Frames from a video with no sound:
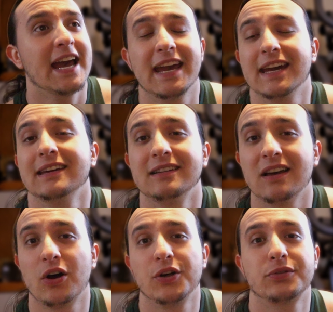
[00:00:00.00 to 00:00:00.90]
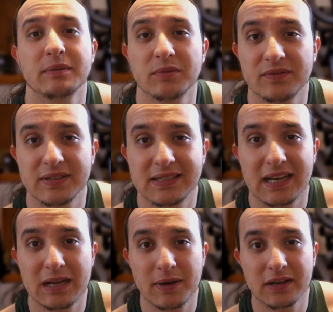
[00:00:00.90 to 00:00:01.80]
And all 3 movements
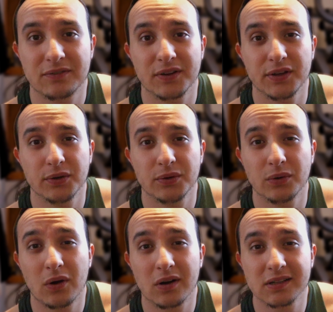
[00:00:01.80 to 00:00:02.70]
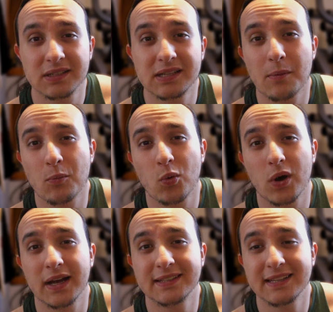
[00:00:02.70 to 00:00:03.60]
that I picked for you are
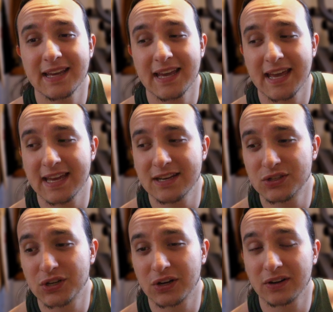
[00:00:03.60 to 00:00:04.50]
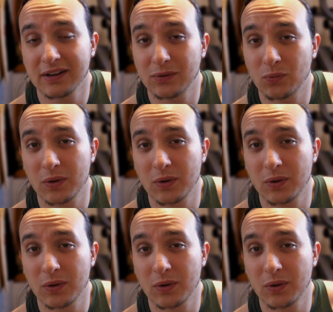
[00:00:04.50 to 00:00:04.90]
somewhat in turn, in